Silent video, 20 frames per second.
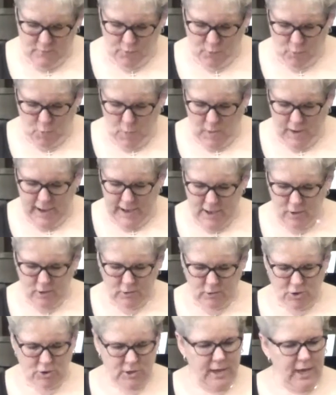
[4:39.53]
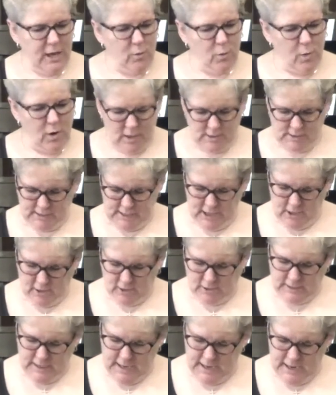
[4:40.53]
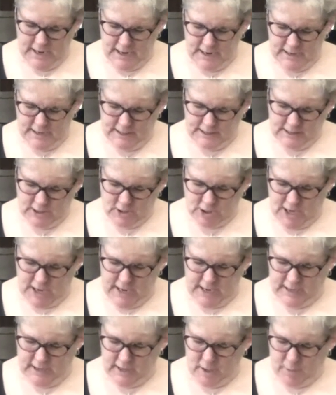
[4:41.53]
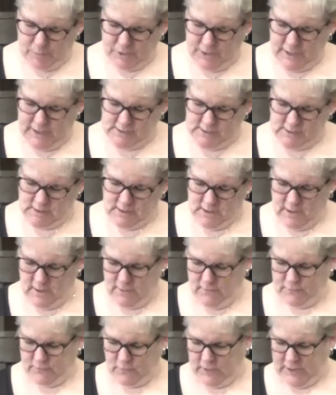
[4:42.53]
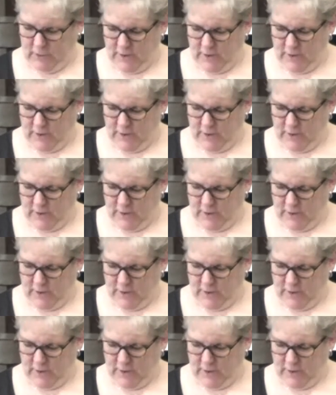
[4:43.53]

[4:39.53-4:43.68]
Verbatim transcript: For a while, jaguars held on in the jagged uplands of